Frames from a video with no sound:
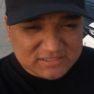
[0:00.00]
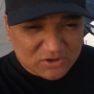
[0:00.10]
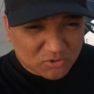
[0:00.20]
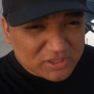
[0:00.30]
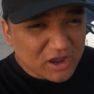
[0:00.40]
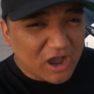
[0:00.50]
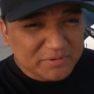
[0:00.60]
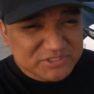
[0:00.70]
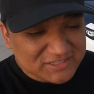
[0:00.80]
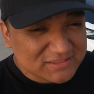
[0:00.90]
The only
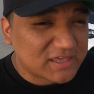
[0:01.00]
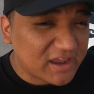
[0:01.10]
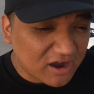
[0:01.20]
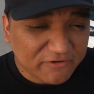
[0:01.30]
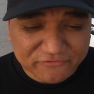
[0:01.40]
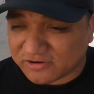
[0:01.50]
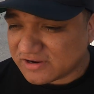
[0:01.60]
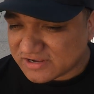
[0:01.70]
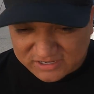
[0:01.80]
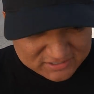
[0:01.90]
option that they offer
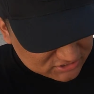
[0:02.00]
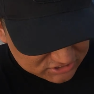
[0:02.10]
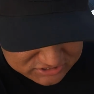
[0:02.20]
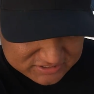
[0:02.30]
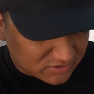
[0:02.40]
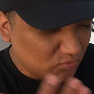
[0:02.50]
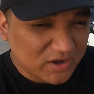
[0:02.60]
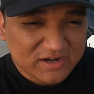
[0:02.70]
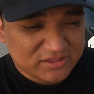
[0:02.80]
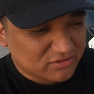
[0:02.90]
is just the
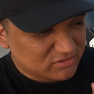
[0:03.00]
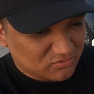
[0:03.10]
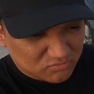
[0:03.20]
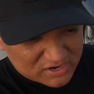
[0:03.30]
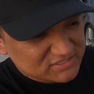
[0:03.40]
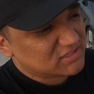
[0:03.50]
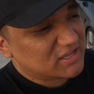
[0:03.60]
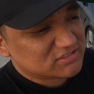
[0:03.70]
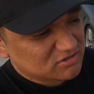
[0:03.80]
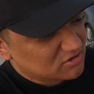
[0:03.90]
one, either the race
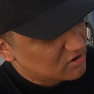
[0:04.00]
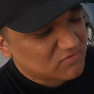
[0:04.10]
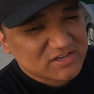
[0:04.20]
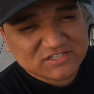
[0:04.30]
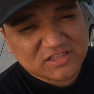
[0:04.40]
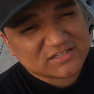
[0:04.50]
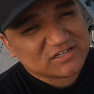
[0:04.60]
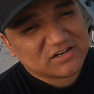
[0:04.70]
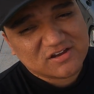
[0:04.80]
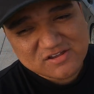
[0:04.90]
selector, non-race
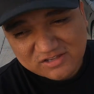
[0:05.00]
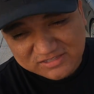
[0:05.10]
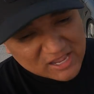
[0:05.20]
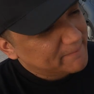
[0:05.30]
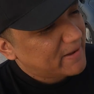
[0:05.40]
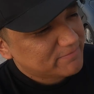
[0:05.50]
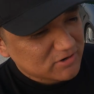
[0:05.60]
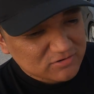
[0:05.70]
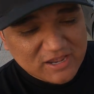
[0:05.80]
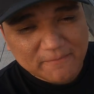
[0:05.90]
selector, downpipe,
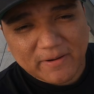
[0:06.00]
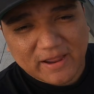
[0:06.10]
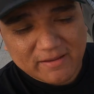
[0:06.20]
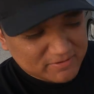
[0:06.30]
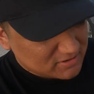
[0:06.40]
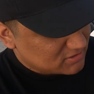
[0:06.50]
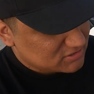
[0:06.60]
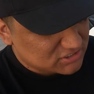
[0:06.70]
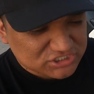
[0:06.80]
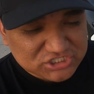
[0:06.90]
no downpipe,
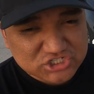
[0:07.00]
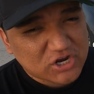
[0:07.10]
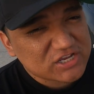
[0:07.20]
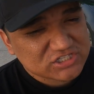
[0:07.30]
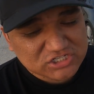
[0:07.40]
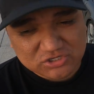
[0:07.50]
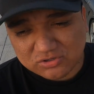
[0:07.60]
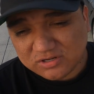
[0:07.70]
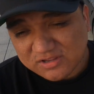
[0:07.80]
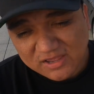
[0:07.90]
just a straight tune.